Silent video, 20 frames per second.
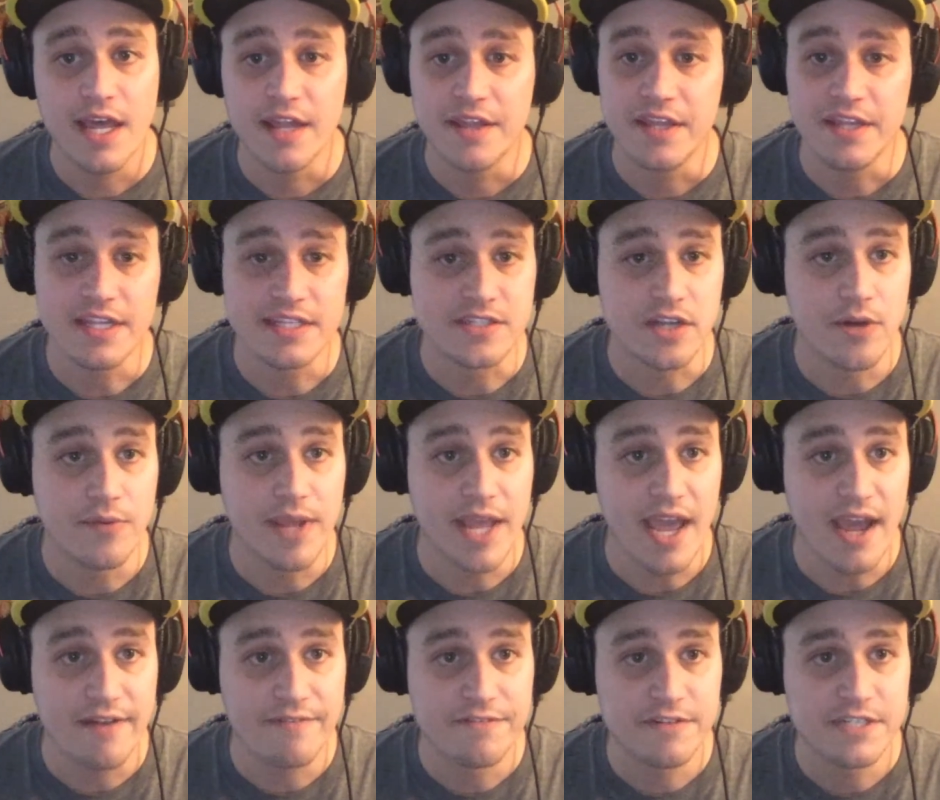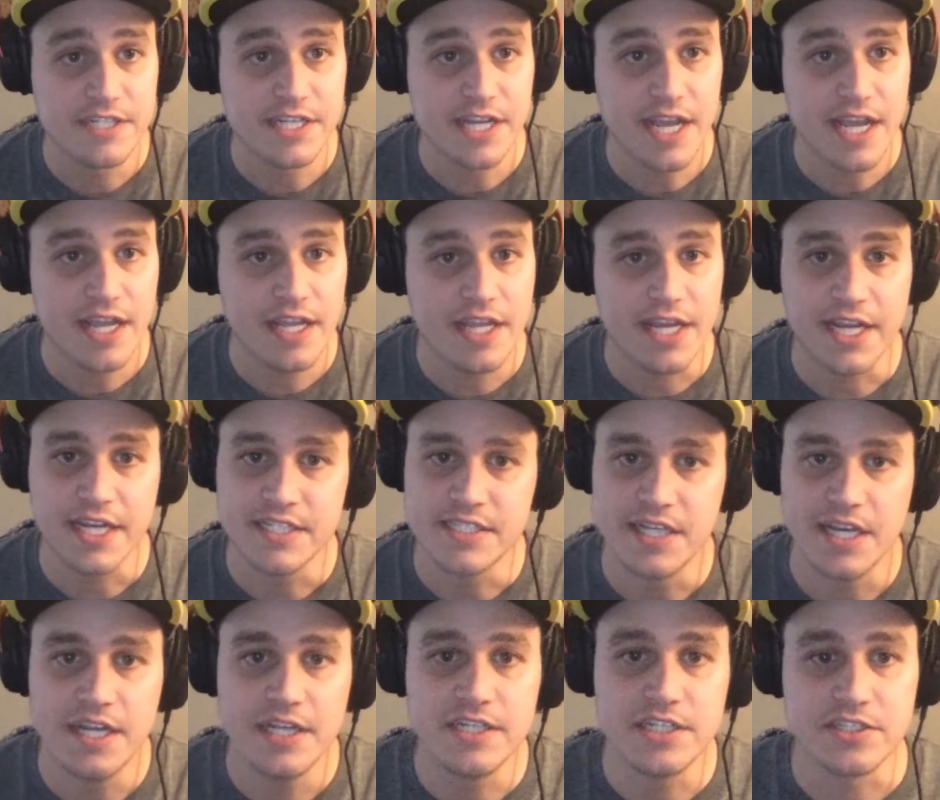think that's all we have for today. Like I
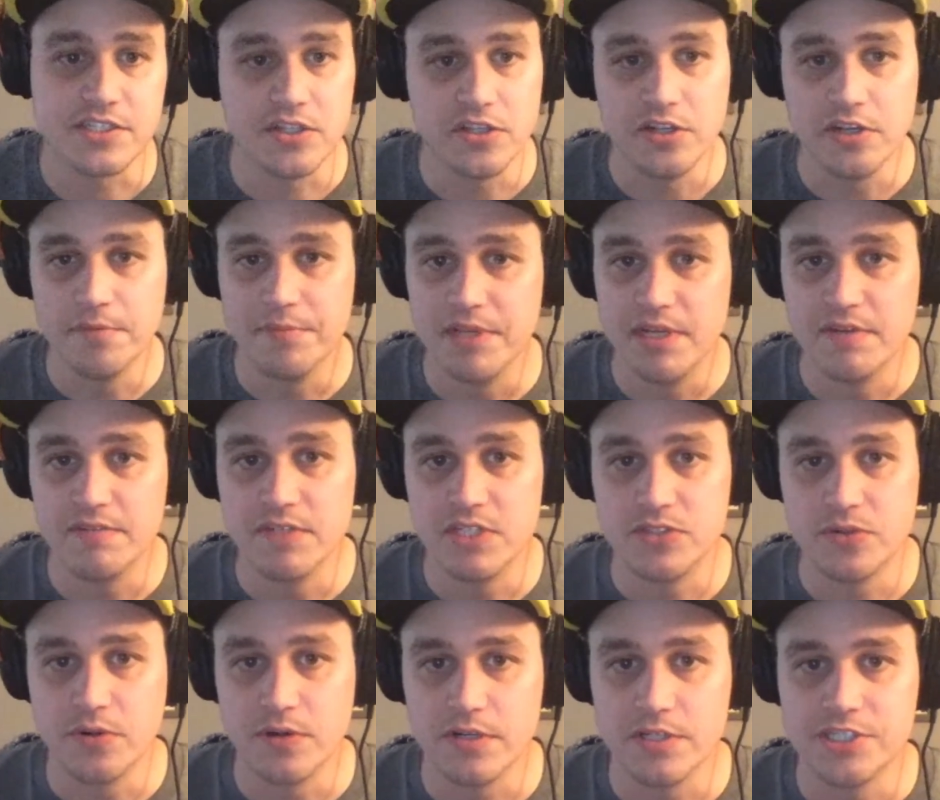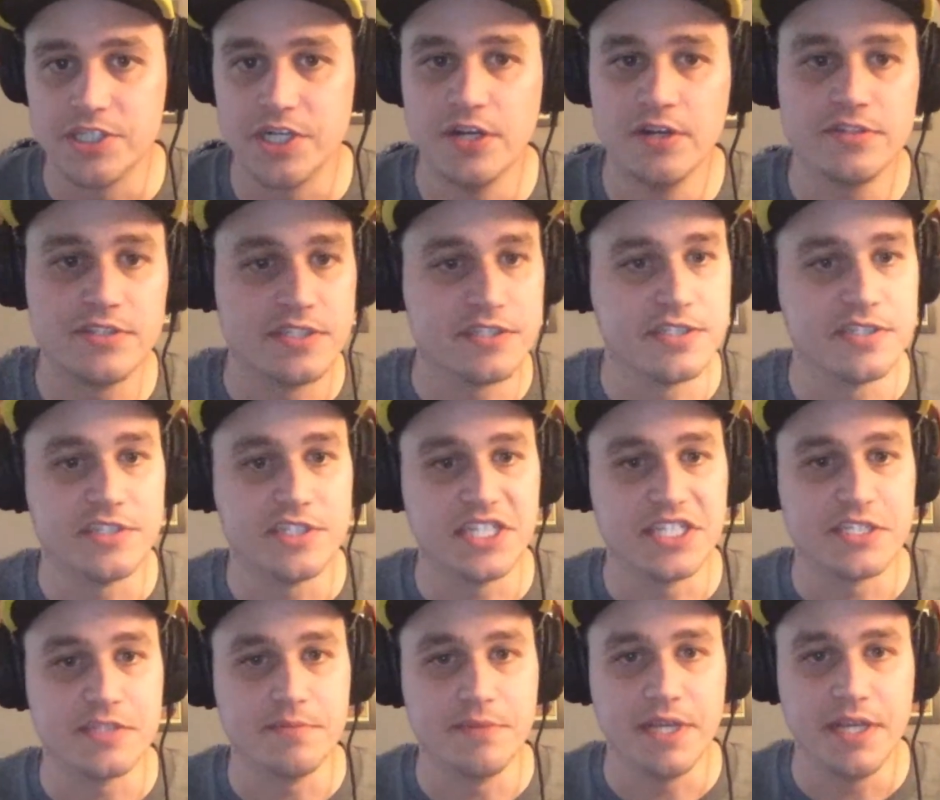said, just a little bit of a shorter show since it's
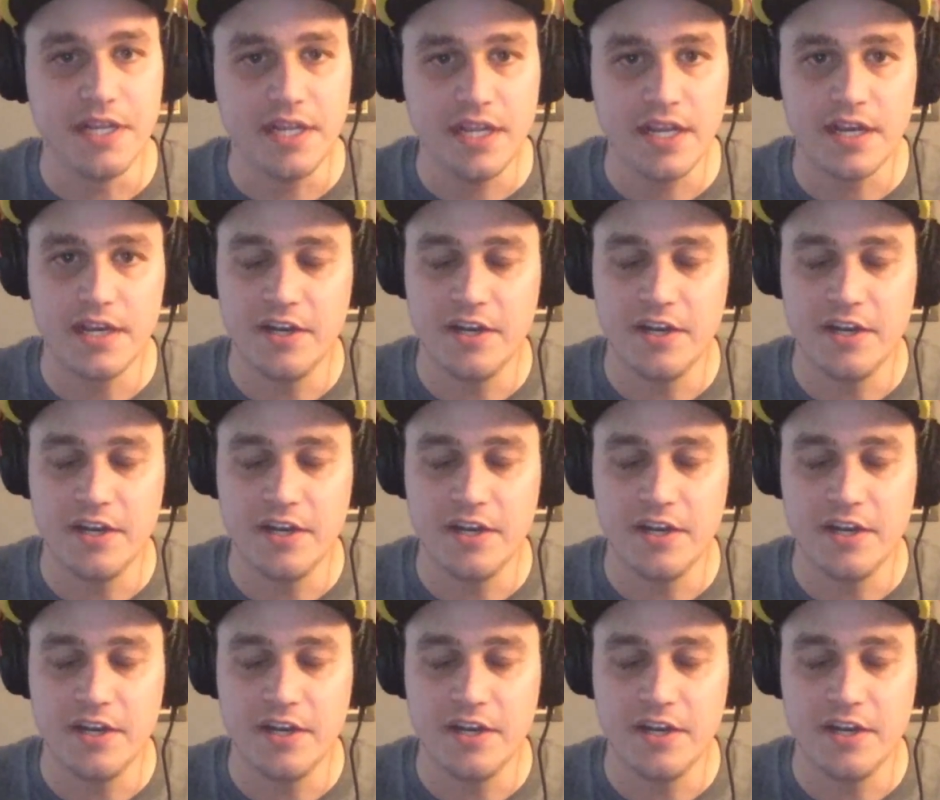just me,